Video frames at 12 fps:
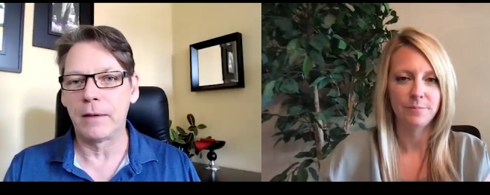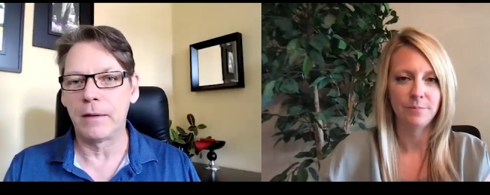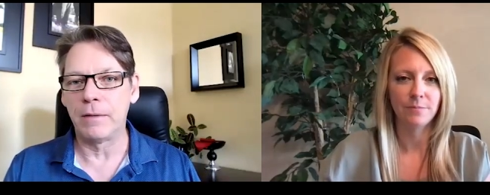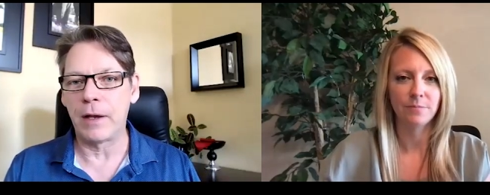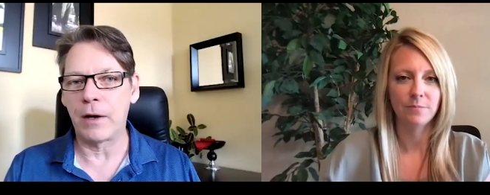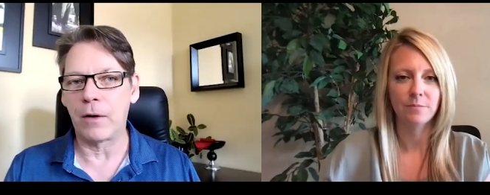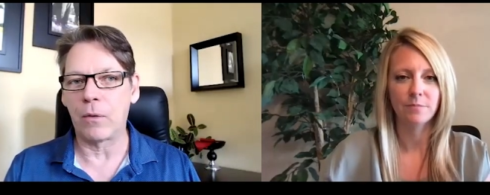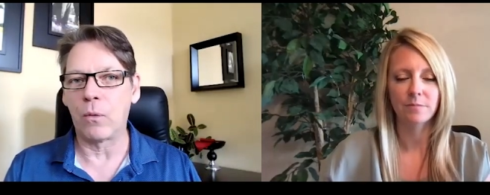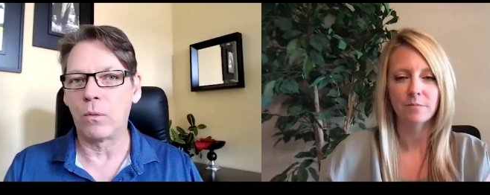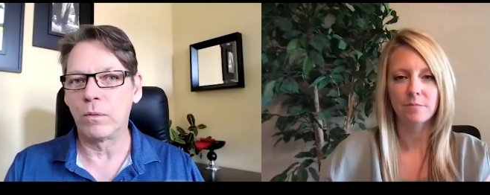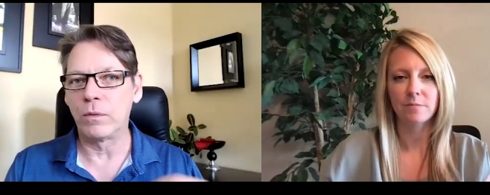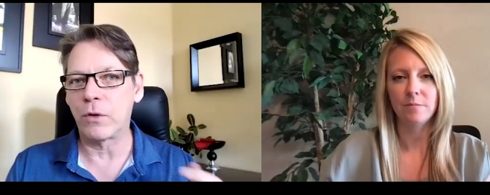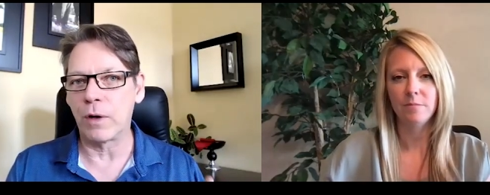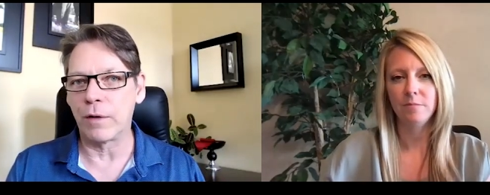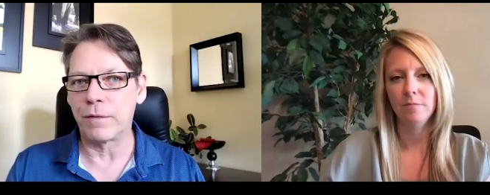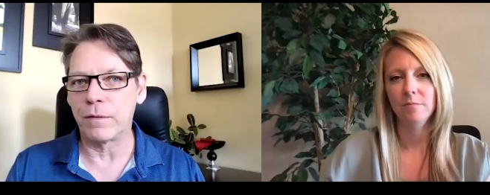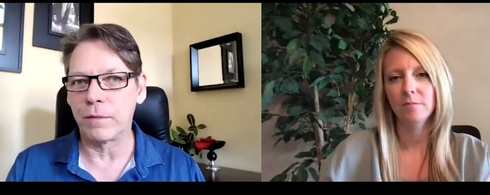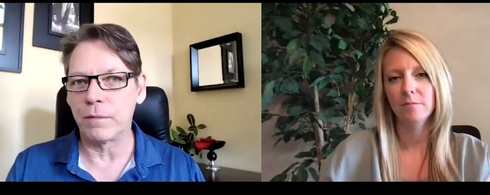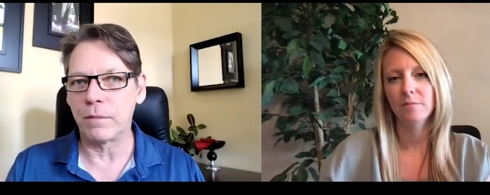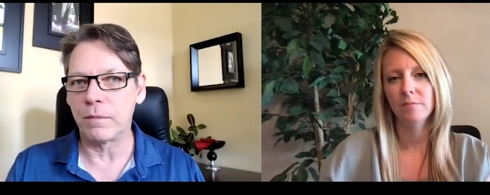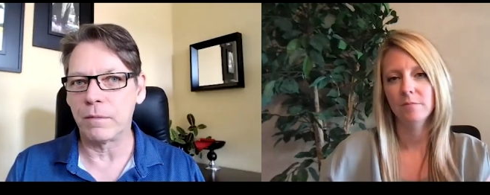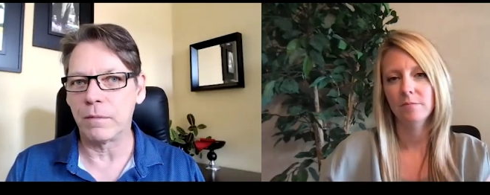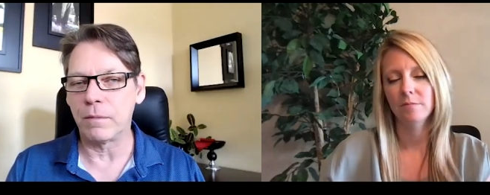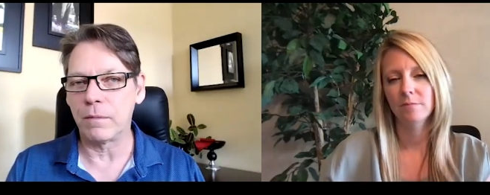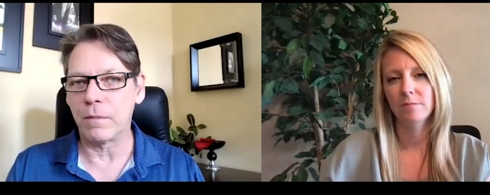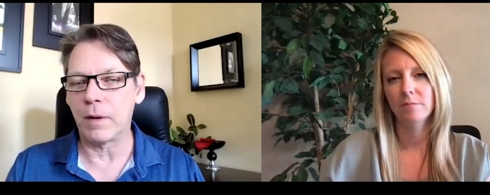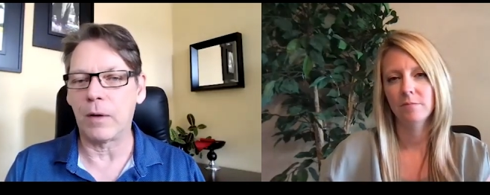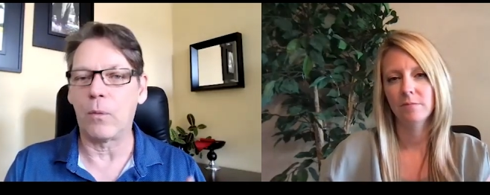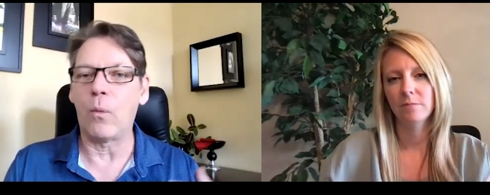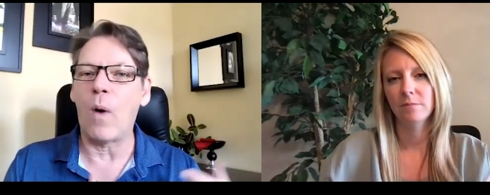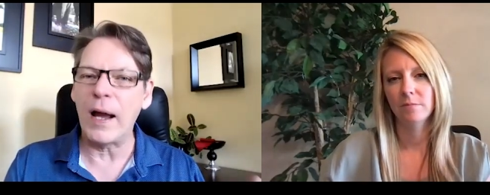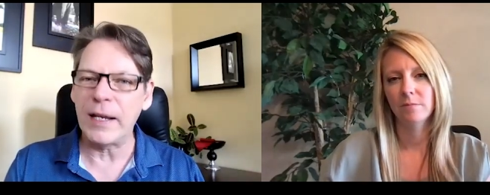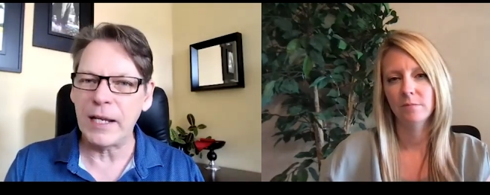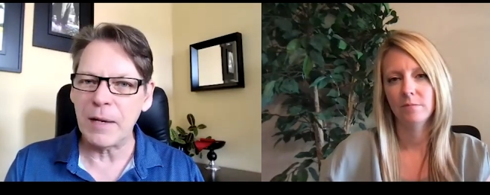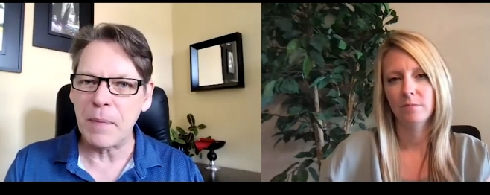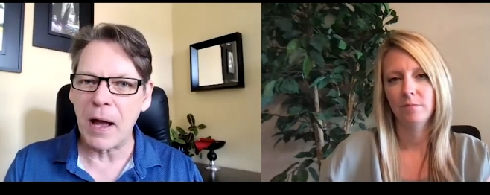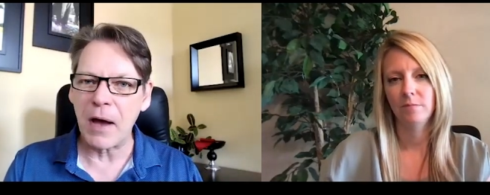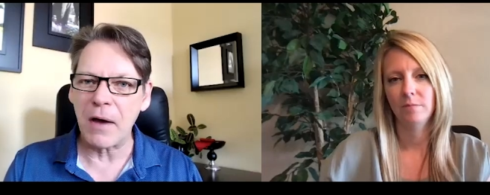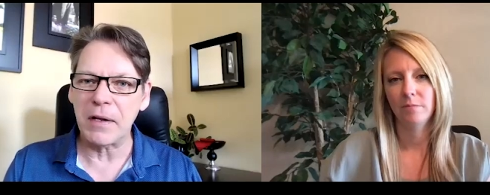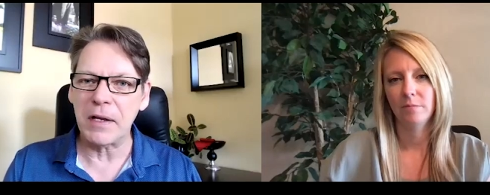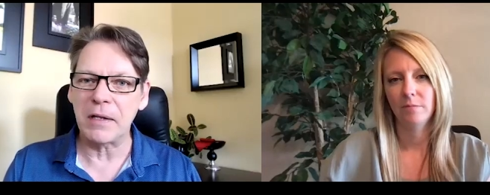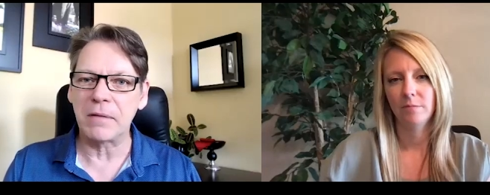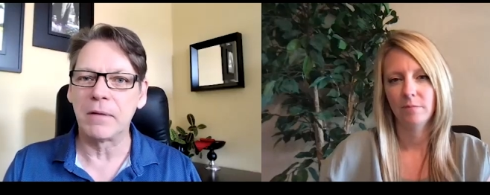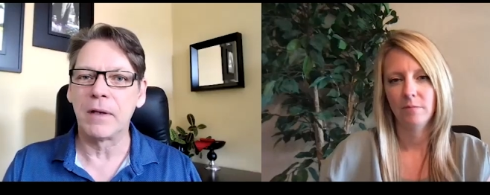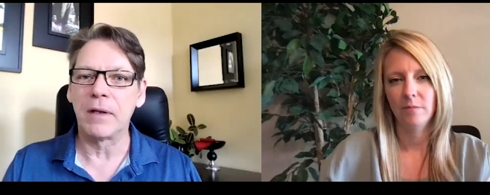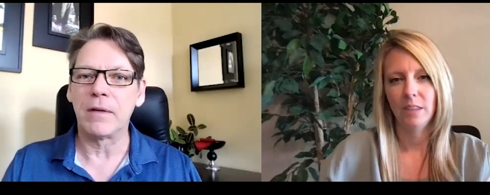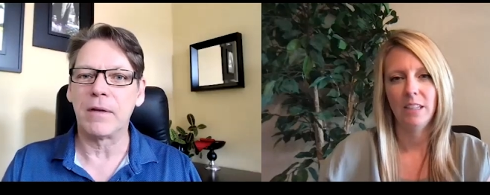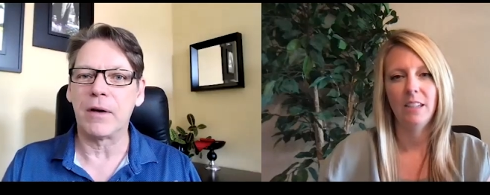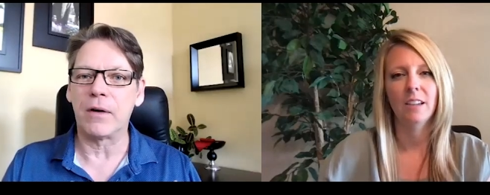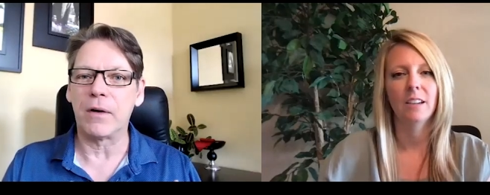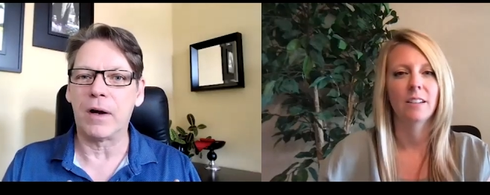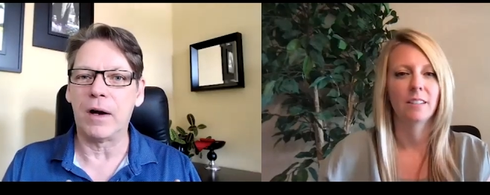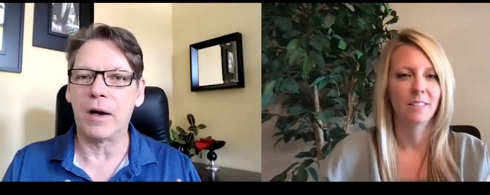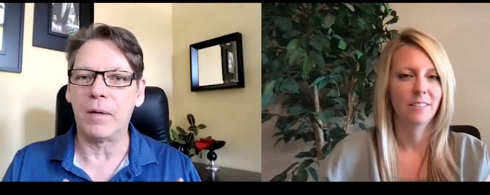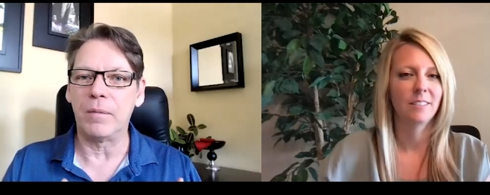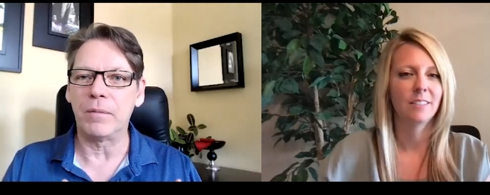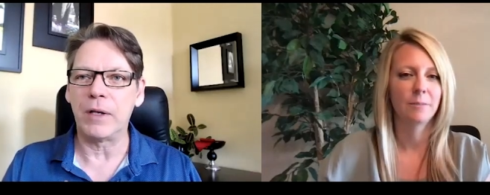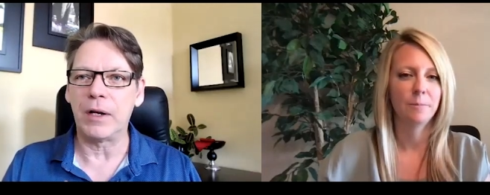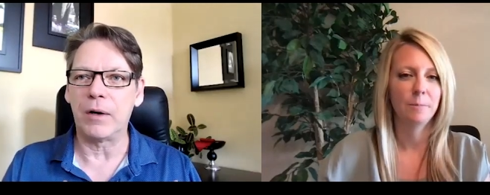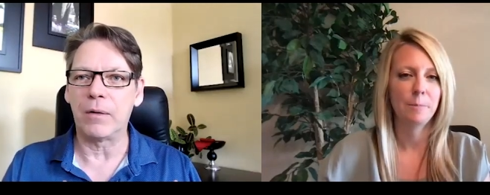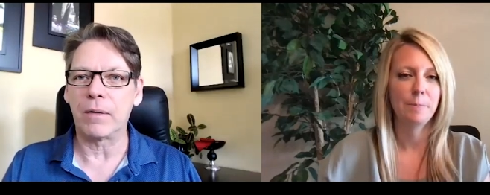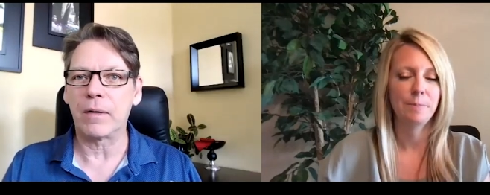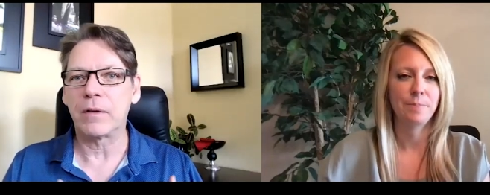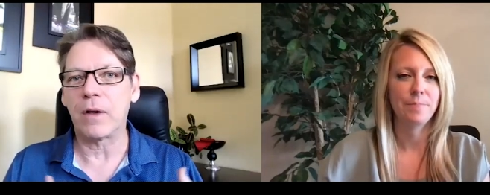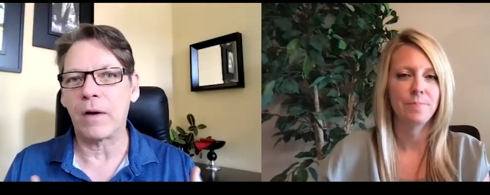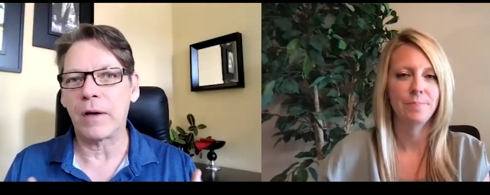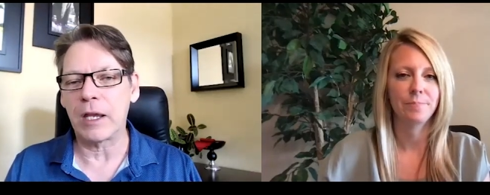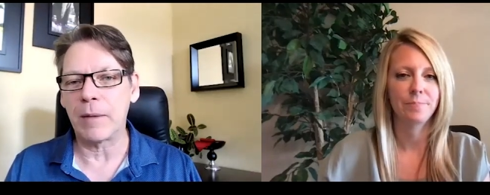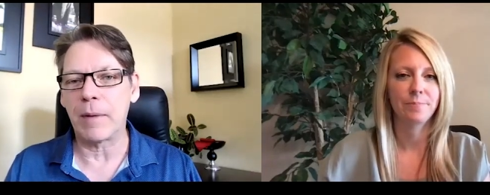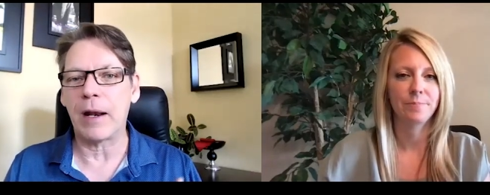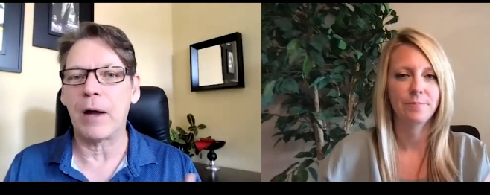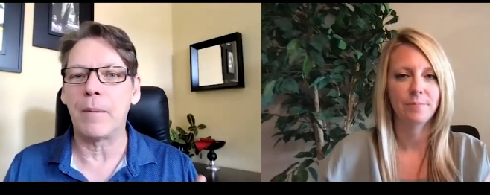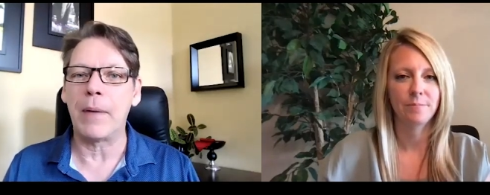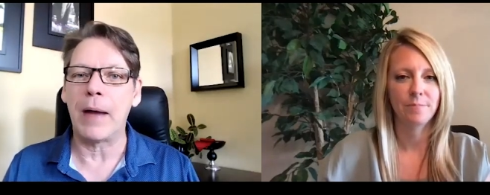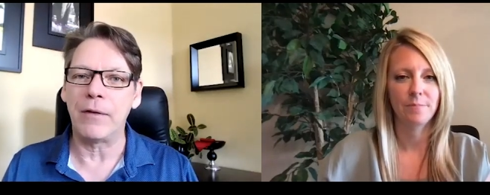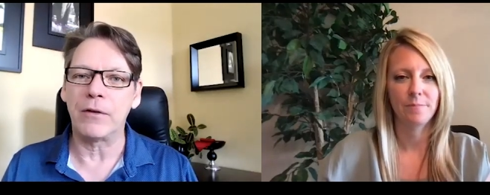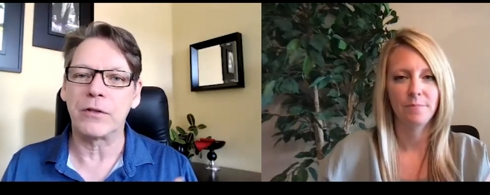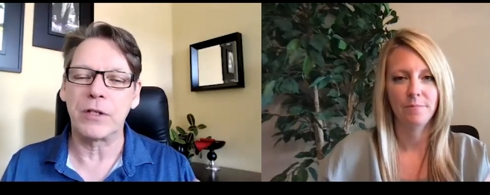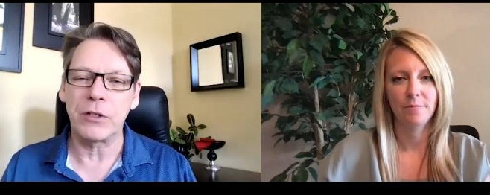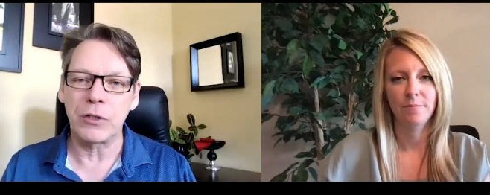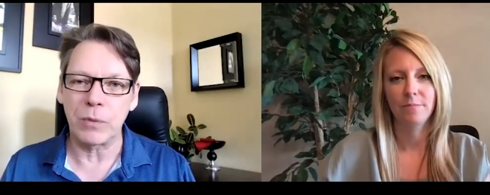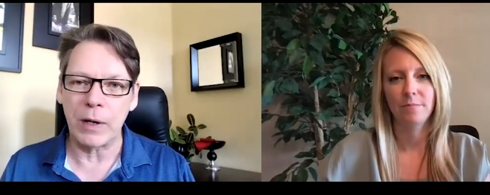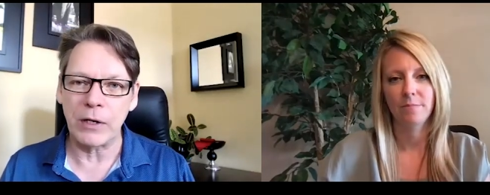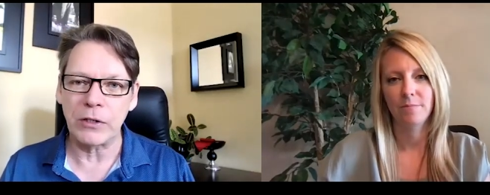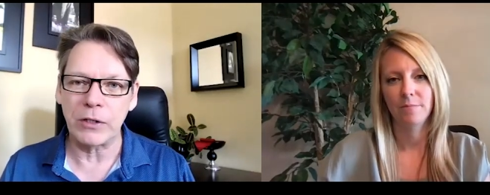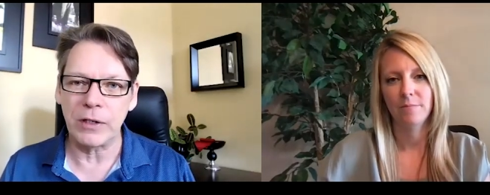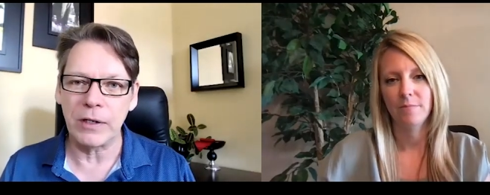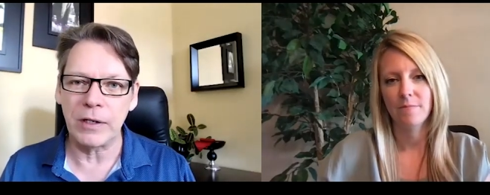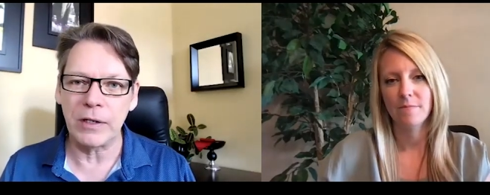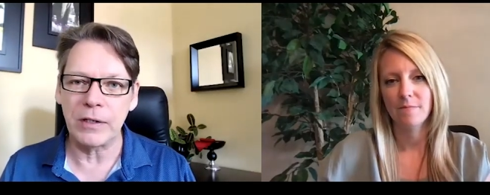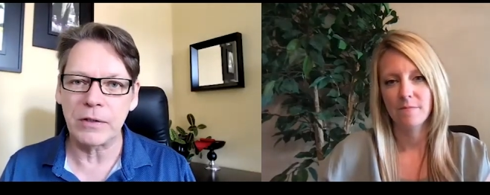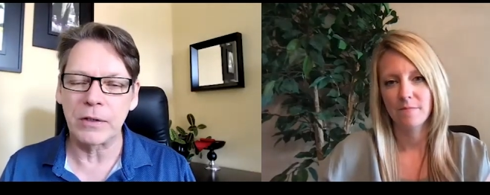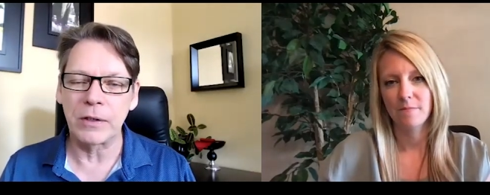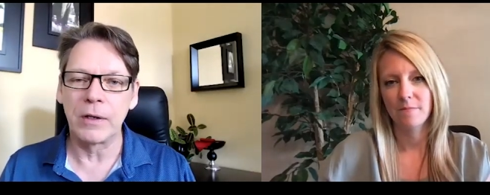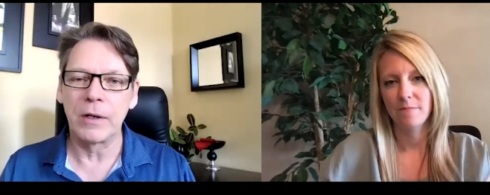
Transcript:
Speaker 1: they're sort of uh, whining about it. They're, yeah. um, you know, talking about how bad their situation is.